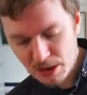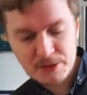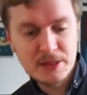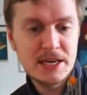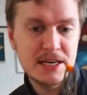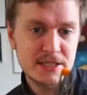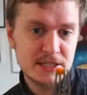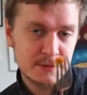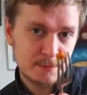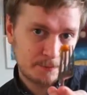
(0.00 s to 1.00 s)

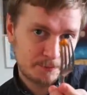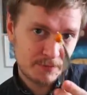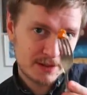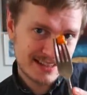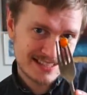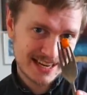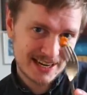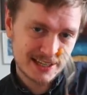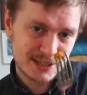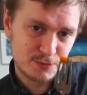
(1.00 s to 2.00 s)
These tiny
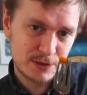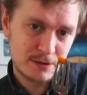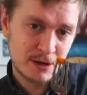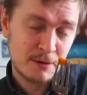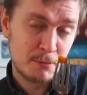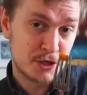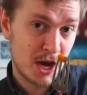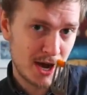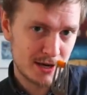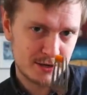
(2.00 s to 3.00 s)
little sweet
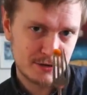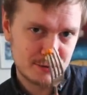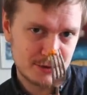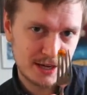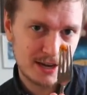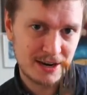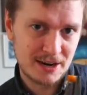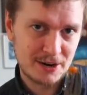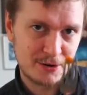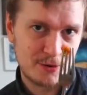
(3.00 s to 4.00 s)
potatoes
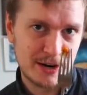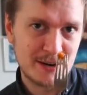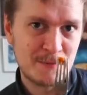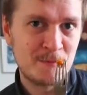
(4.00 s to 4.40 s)
are great.